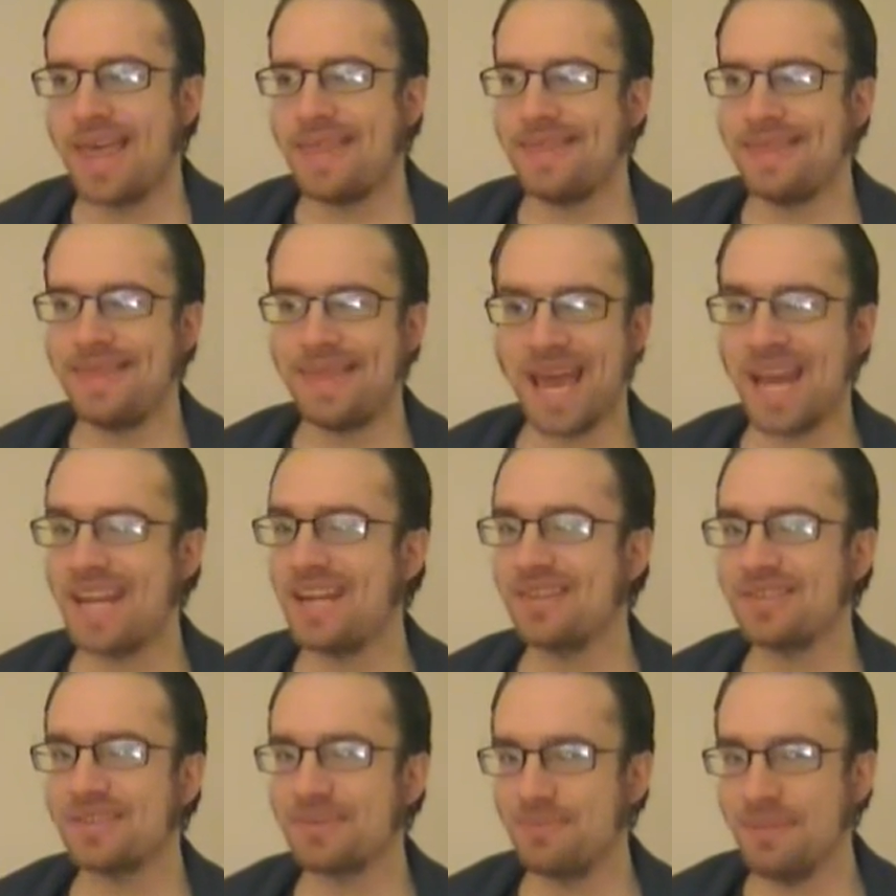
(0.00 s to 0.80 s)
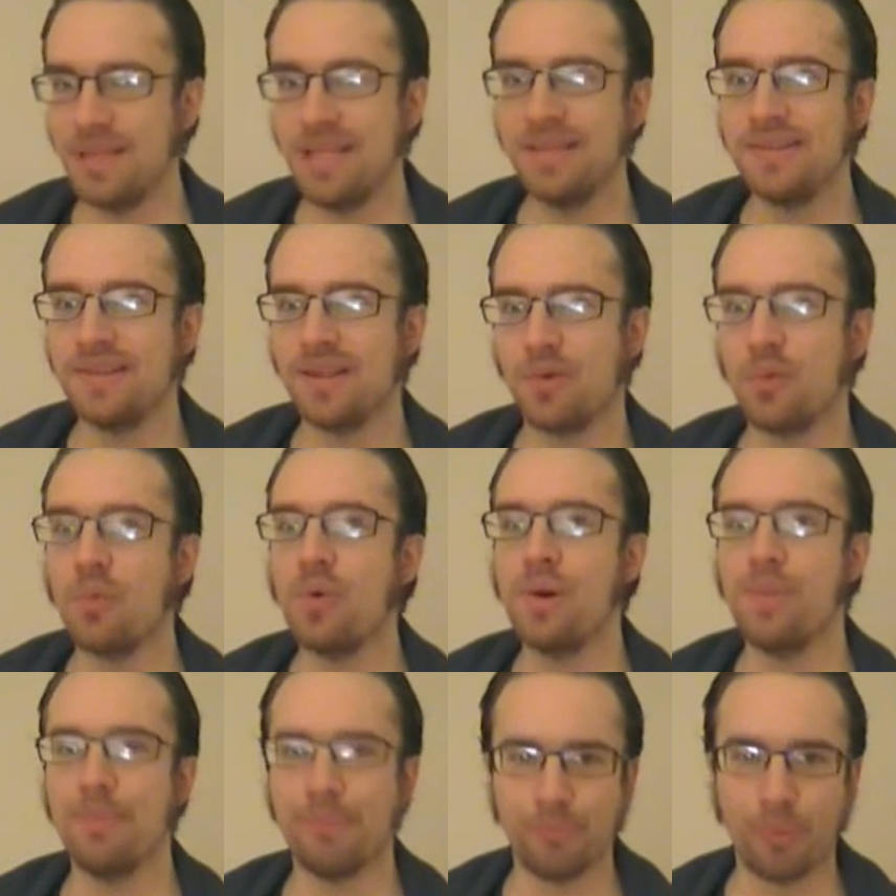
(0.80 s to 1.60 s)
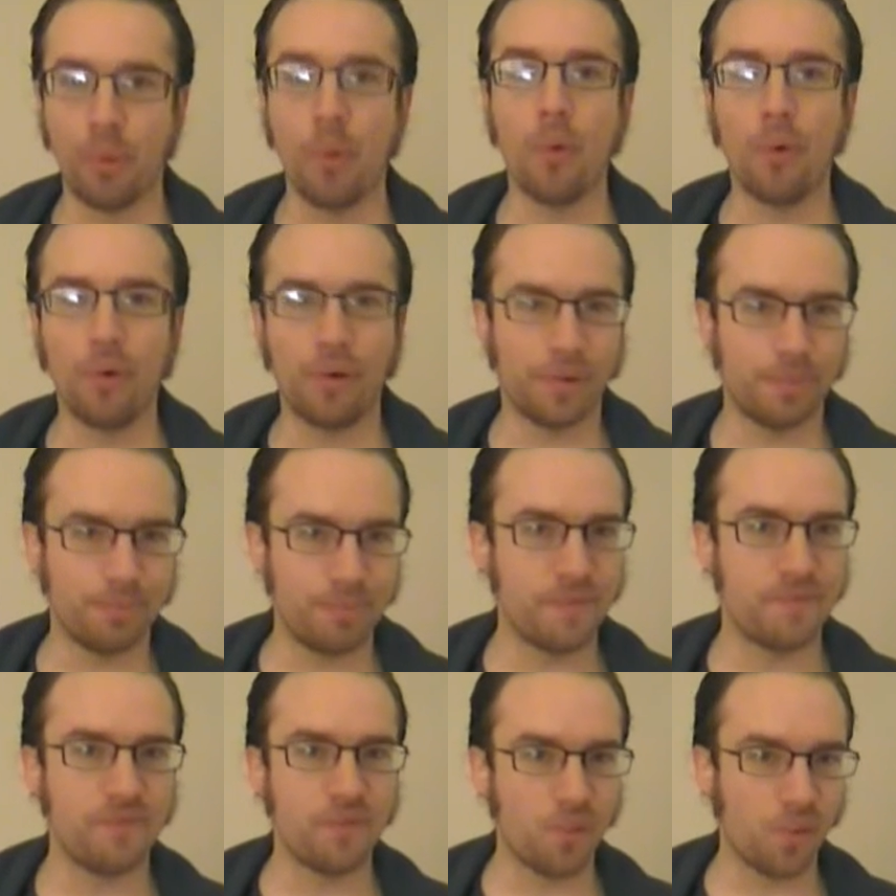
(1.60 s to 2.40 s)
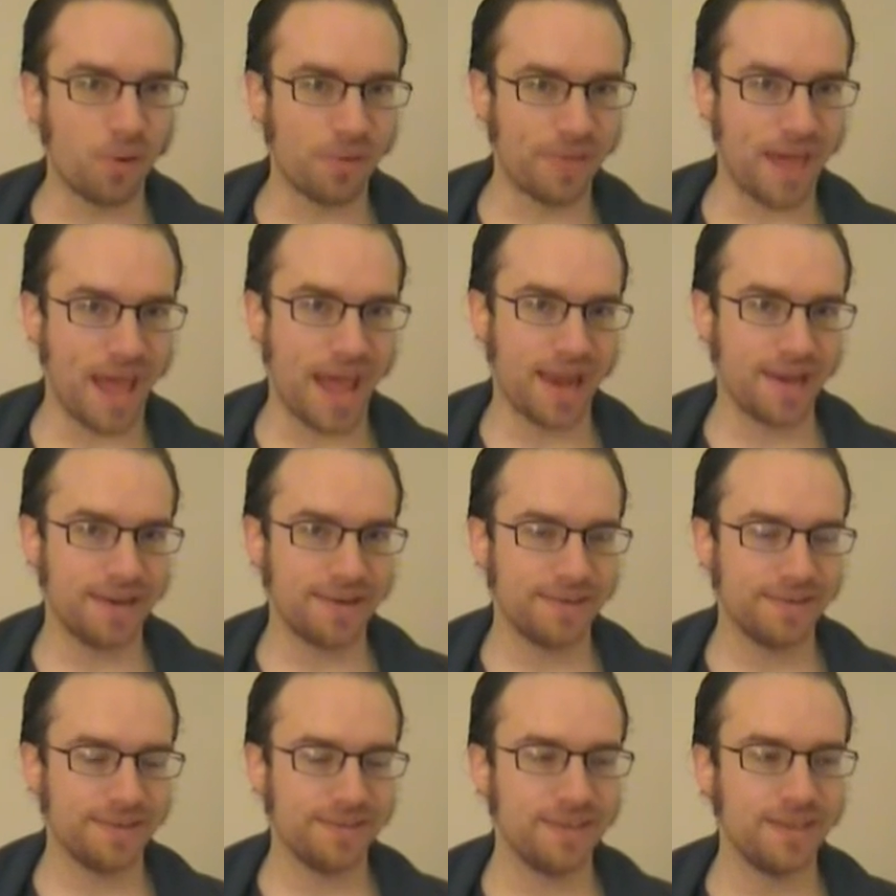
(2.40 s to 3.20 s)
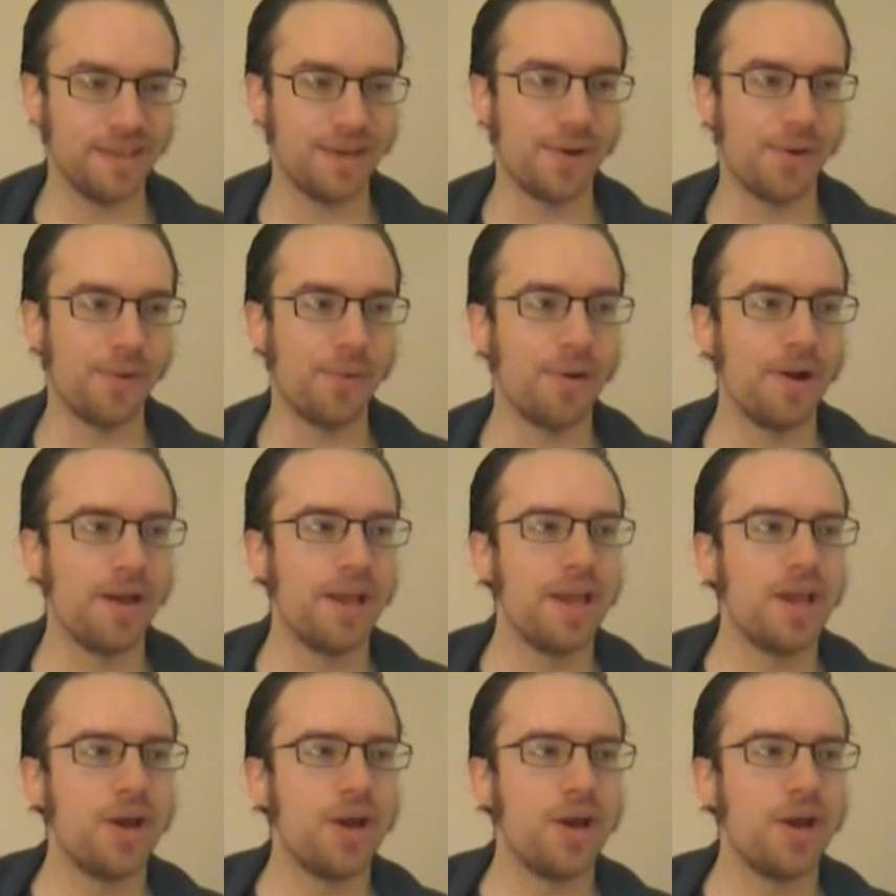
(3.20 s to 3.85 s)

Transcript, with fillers: That doesn't mean that we're bored before that, you know.